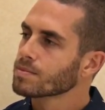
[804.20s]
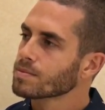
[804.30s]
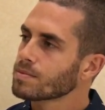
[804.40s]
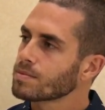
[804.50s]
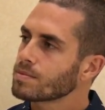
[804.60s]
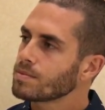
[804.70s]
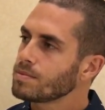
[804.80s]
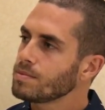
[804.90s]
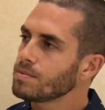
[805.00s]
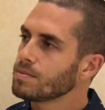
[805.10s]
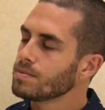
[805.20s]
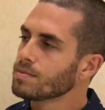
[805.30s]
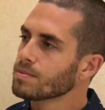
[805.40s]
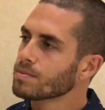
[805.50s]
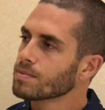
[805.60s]

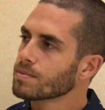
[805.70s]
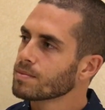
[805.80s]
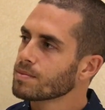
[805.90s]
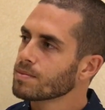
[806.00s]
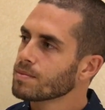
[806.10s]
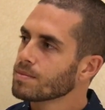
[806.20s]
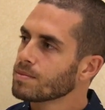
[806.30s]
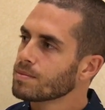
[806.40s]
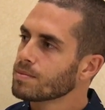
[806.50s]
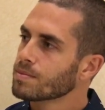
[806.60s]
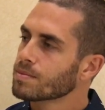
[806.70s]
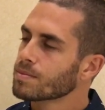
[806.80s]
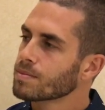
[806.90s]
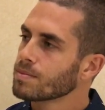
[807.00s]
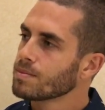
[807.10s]

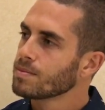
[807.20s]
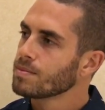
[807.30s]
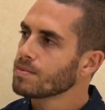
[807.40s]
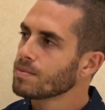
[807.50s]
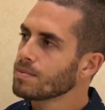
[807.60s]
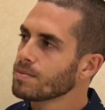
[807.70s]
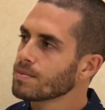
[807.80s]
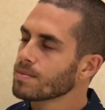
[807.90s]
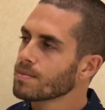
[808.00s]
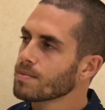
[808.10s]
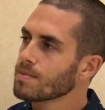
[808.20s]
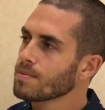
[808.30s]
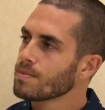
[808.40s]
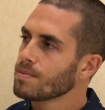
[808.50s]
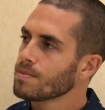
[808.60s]

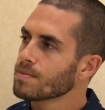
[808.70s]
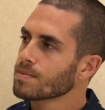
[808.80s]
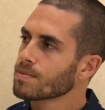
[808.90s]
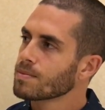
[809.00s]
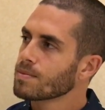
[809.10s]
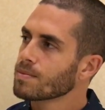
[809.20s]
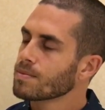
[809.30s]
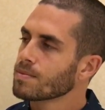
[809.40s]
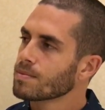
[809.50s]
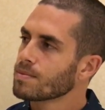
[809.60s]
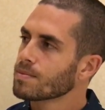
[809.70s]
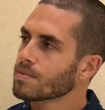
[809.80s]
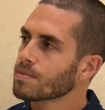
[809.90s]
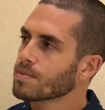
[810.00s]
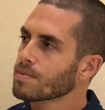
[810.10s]

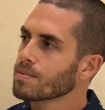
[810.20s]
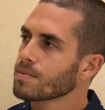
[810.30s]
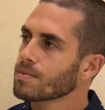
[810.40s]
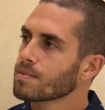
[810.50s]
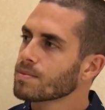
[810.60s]
(not speaking)